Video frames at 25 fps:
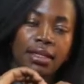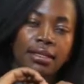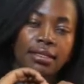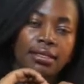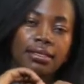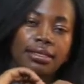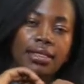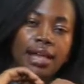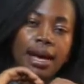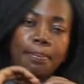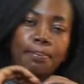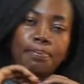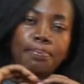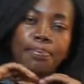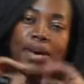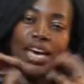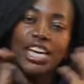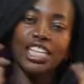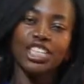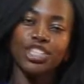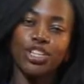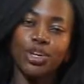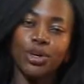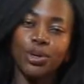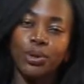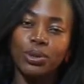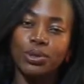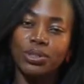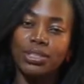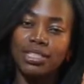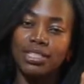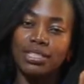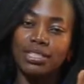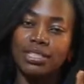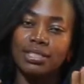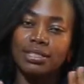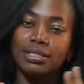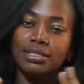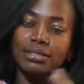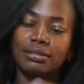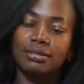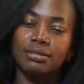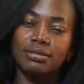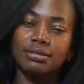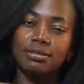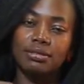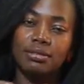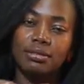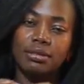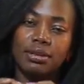the petals,
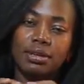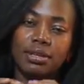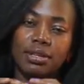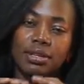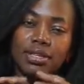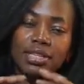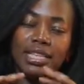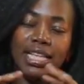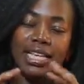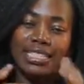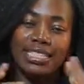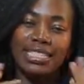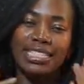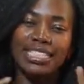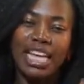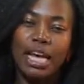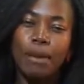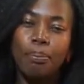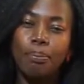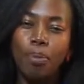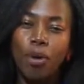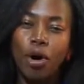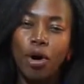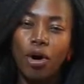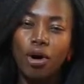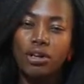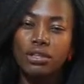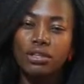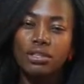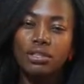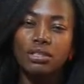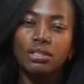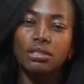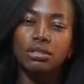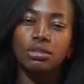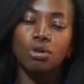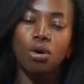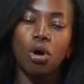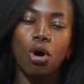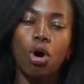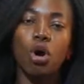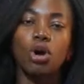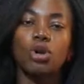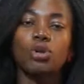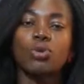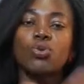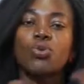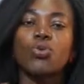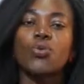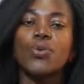the sepals all
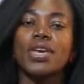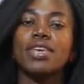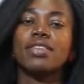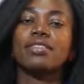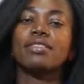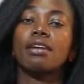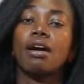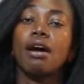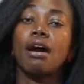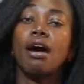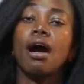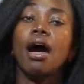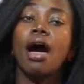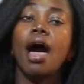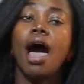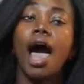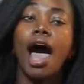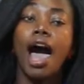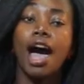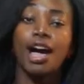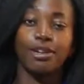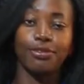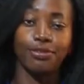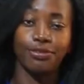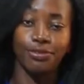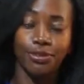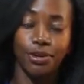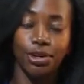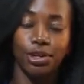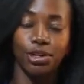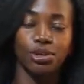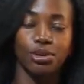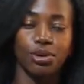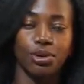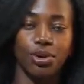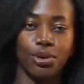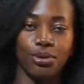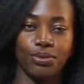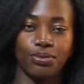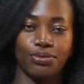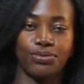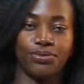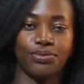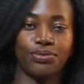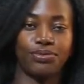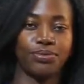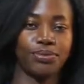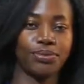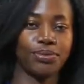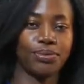wither and fall
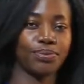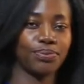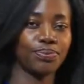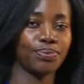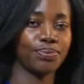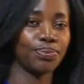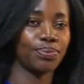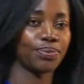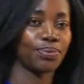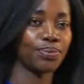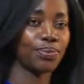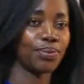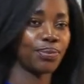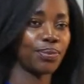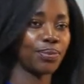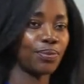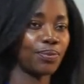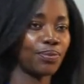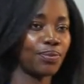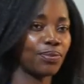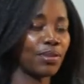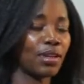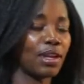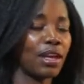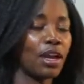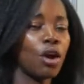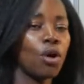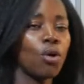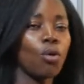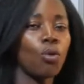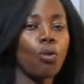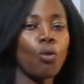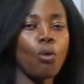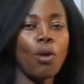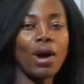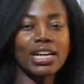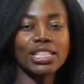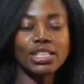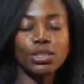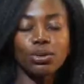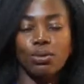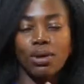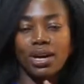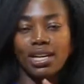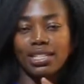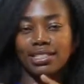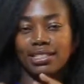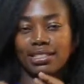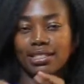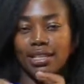off. What
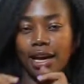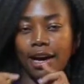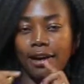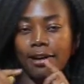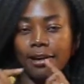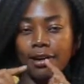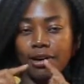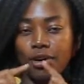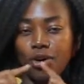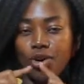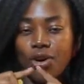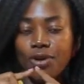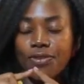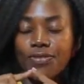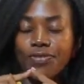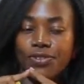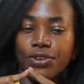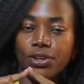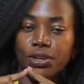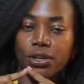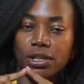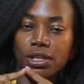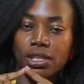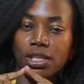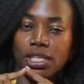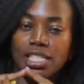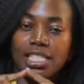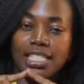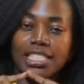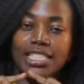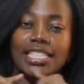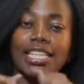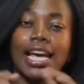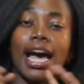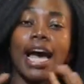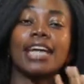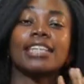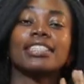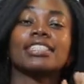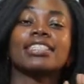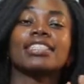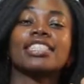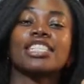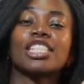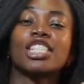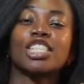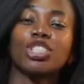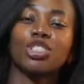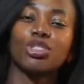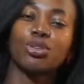was the ovule turns
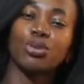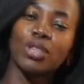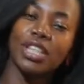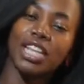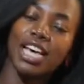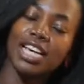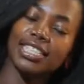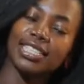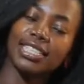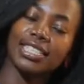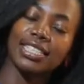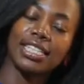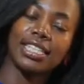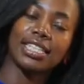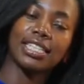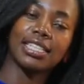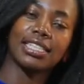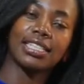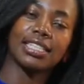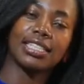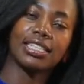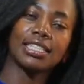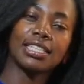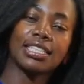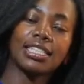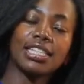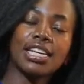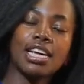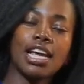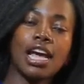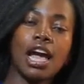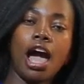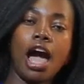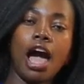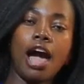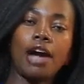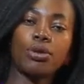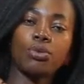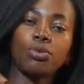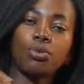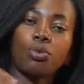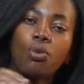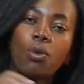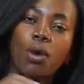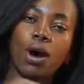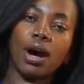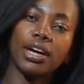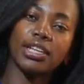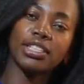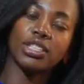into the seed, and
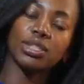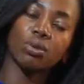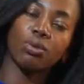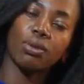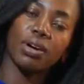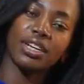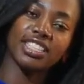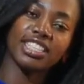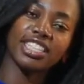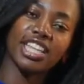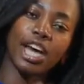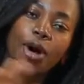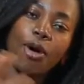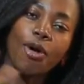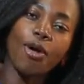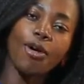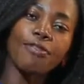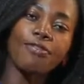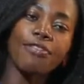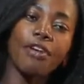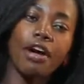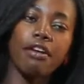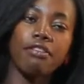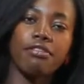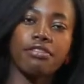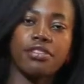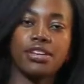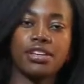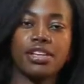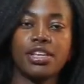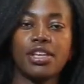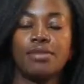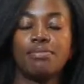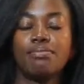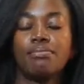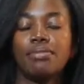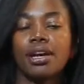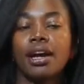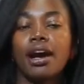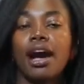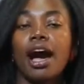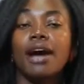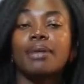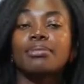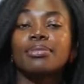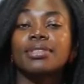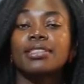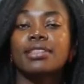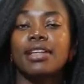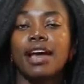what was the ovary
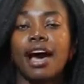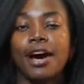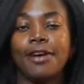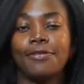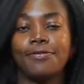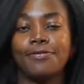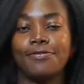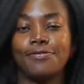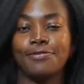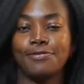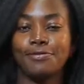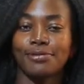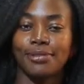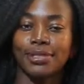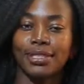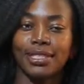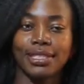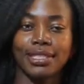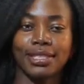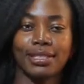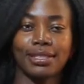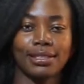becomes a fruit.